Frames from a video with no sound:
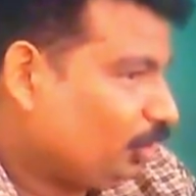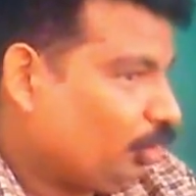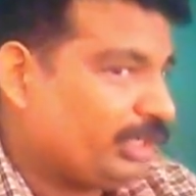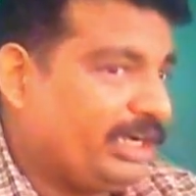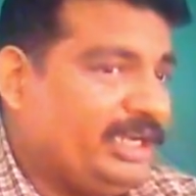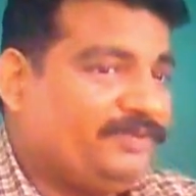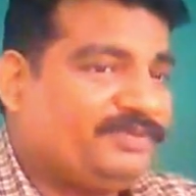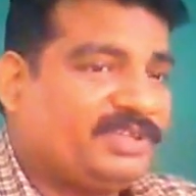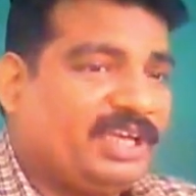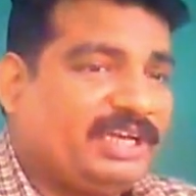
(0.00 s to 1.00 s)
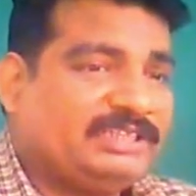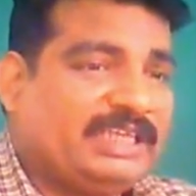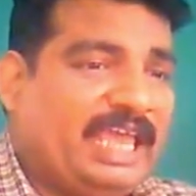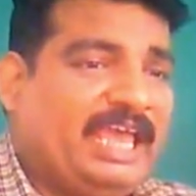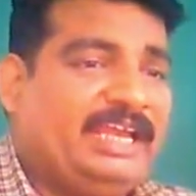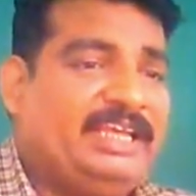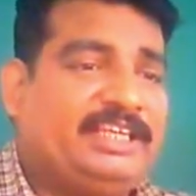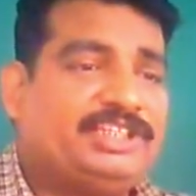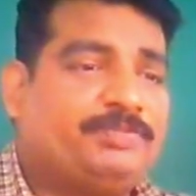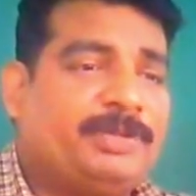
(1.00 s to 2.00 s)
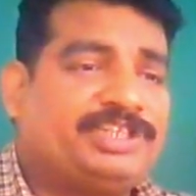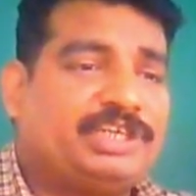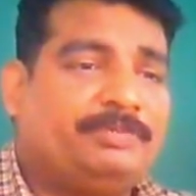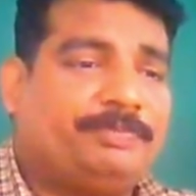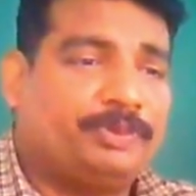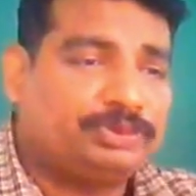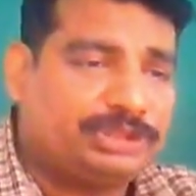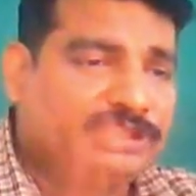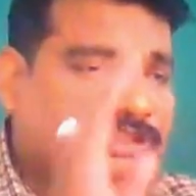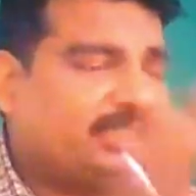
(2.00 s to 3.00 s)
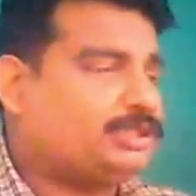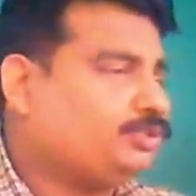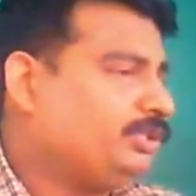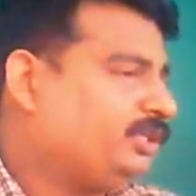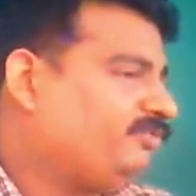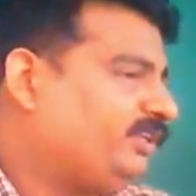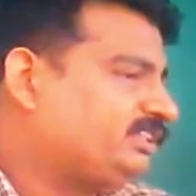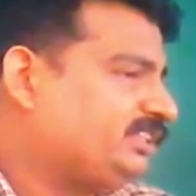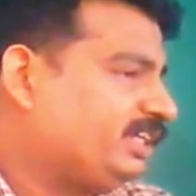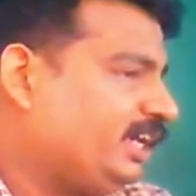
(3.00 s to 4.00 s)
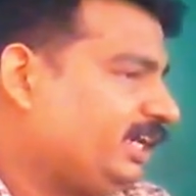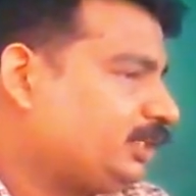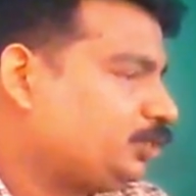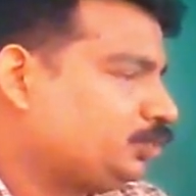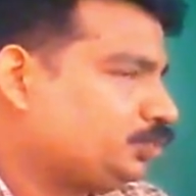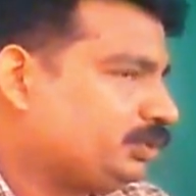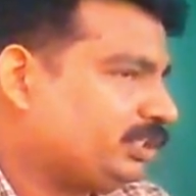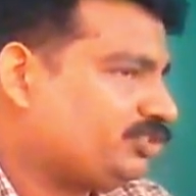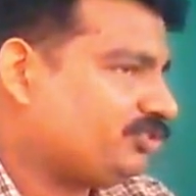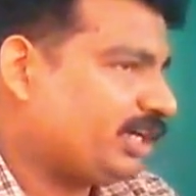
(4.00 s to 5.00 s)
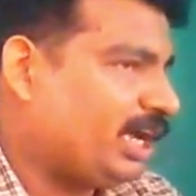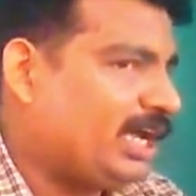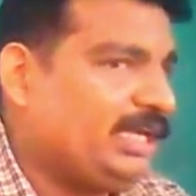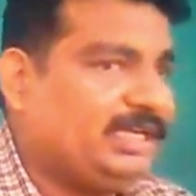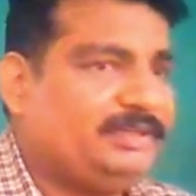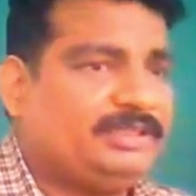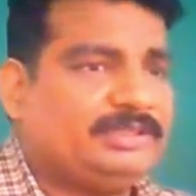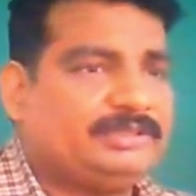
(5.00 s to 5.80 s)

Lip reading: or if there is any special procedure to investigate, to do the trial,